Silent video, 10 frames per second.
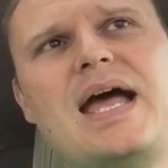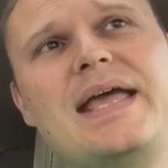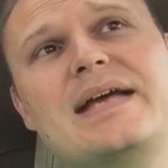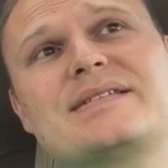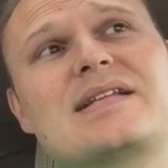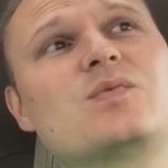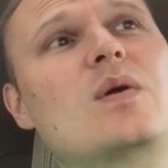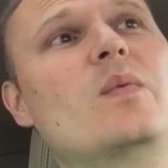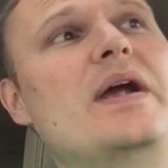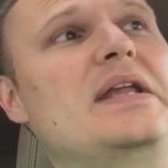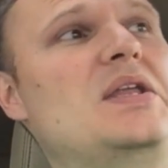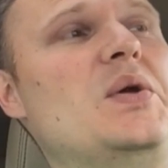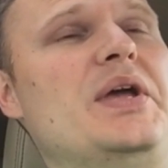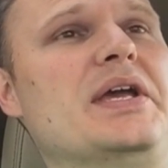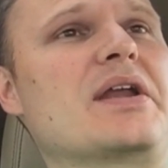I guess that's one way to
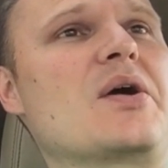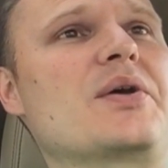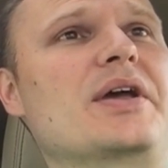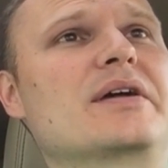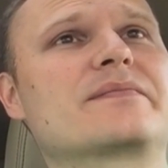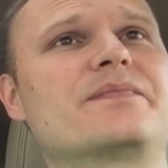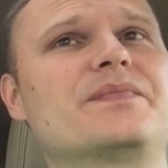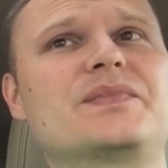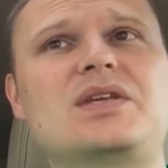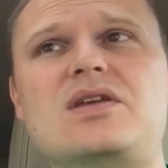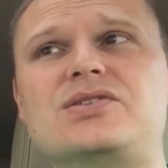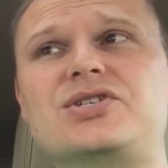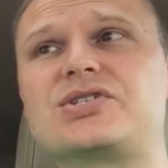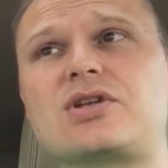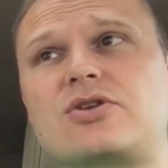do it. You know, yeah. You
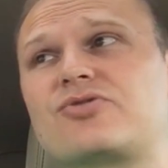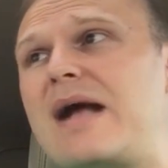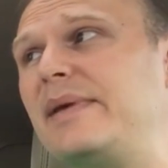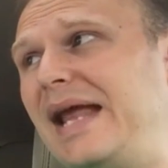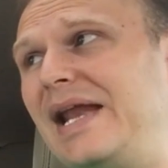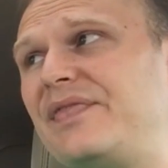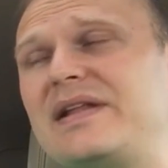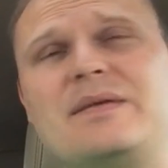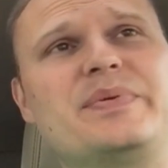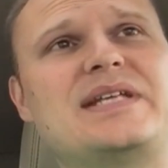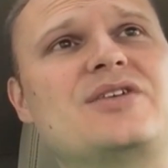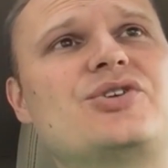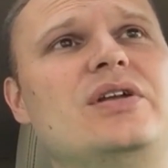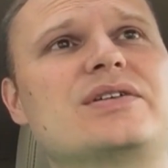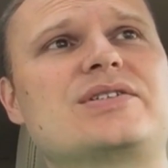just start grabbing anything that
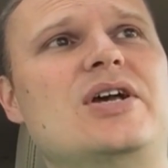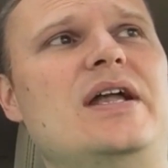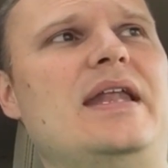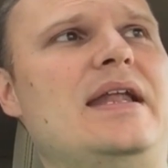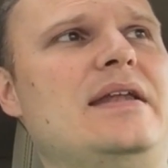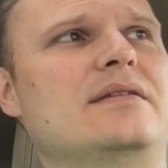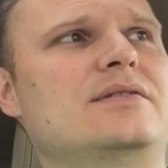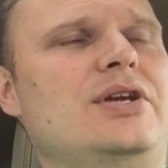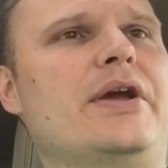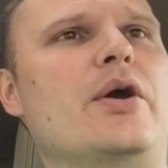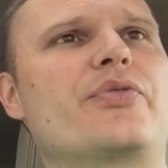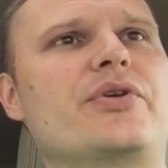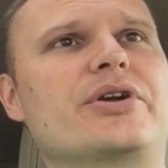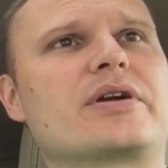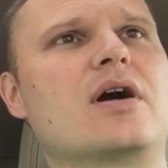potentially looks good, and then you go
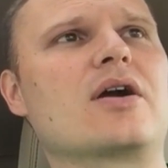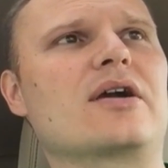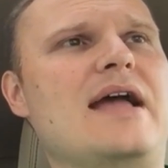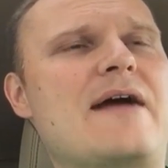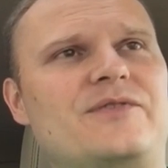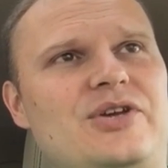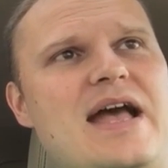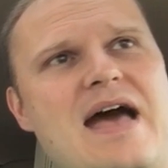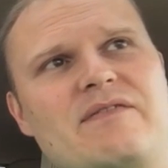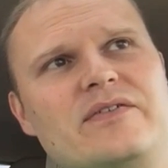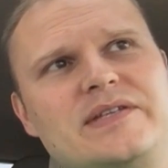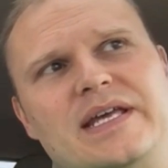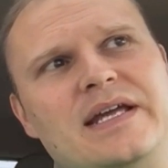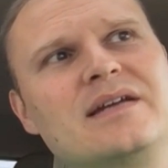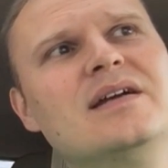through your cart after you have
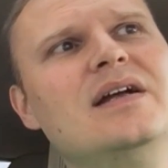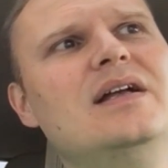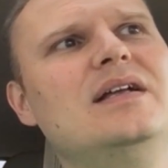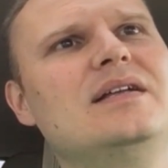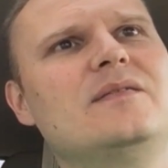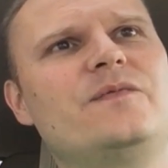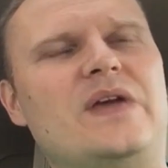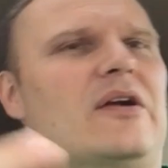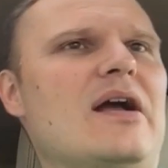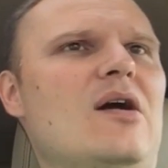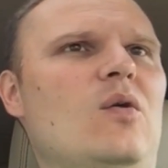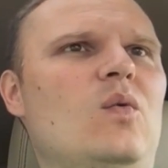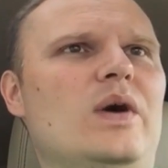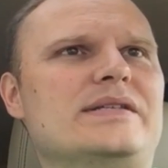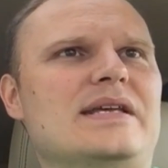everything figure out
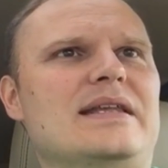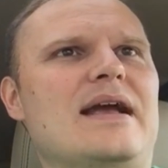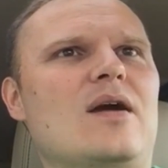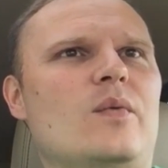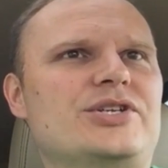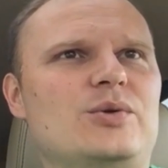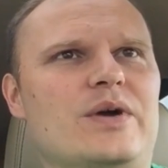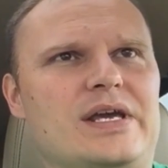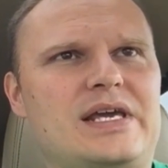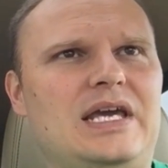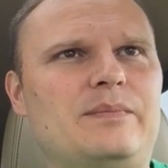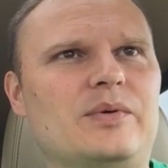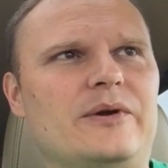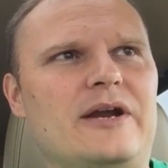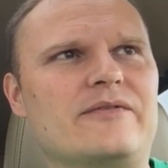what's in there, what you want to keep
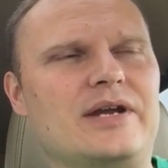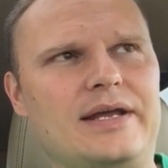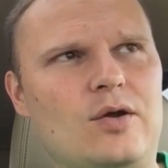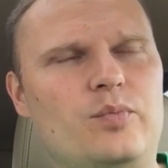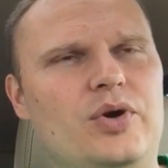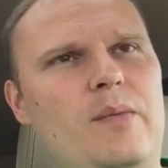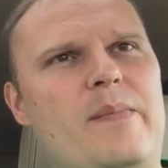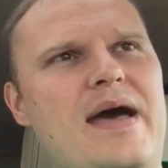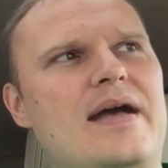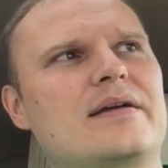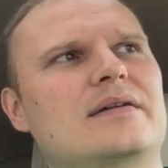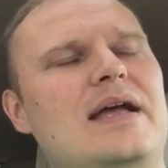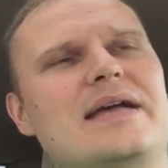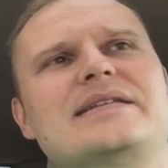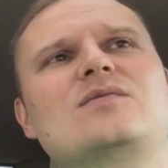or whatever, and then go put it back.
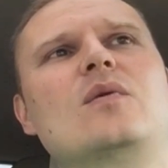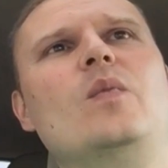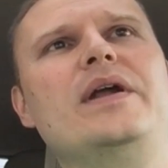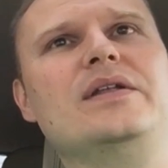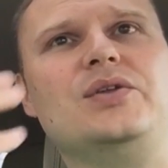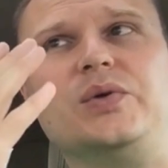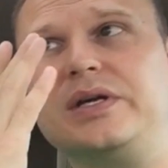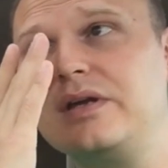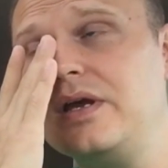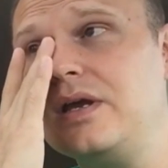I guess that's one way to do it.